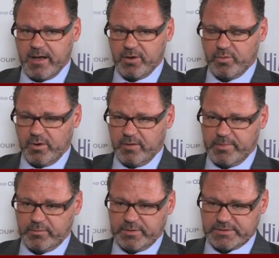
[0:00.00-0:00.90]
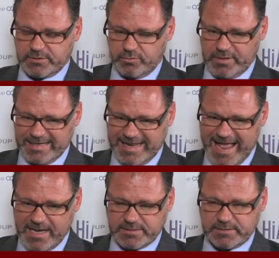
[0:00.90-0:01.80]
who are Midwestern Oil and
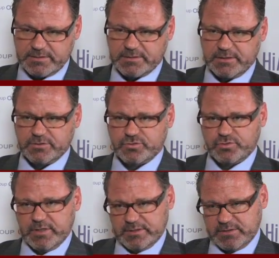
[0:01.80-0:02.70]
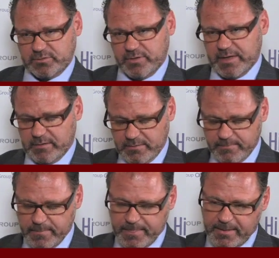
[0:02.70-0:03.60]
Gas and SunTrust Oil.
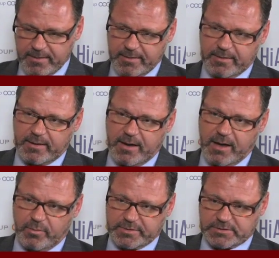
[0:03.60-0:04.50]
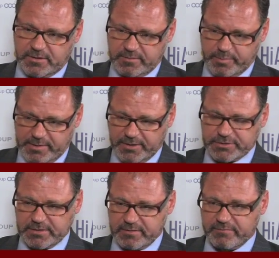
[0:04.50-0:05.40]
We started
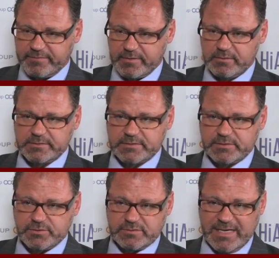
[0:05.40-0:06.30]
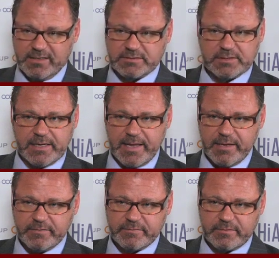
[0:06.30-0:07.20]
production in the field in
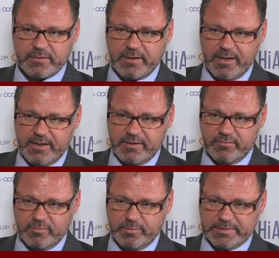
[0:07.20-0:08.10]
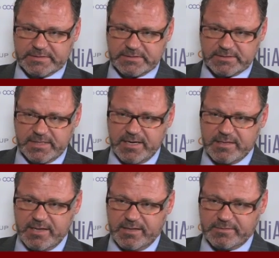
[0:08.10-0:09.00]
2008, and we're pleased to
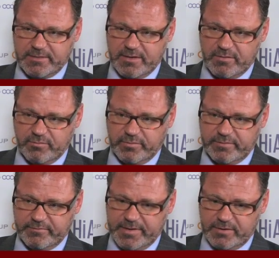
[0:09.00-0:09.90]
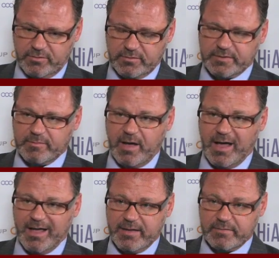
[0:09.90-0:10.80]
say that we've had an all-time
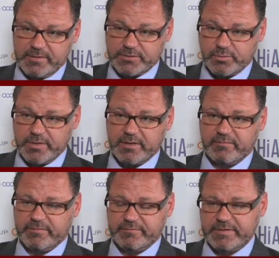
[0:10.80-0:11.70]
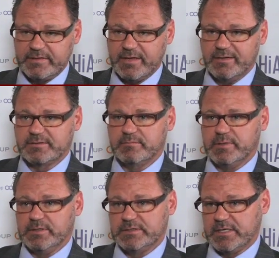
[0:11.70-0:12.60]
high this week of 15,000
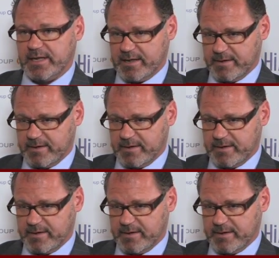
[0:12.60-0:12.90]
barrels a day.